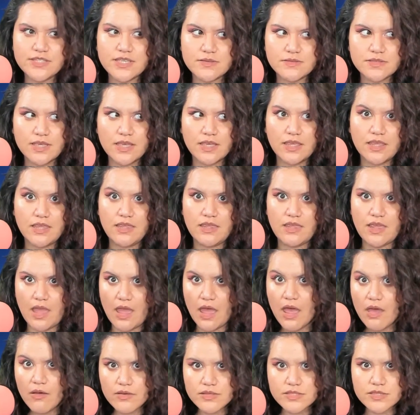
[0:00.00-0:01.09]
I was like, yeah,
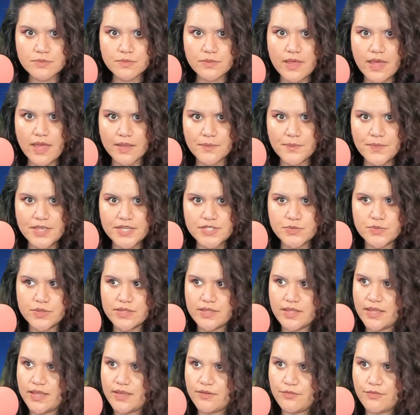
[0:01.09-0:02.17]
I was a black mage when
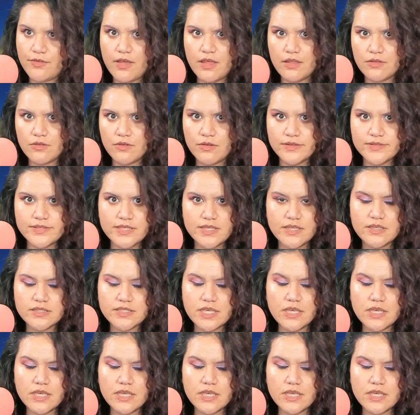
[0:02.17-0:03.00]
I fought Lord Zenos.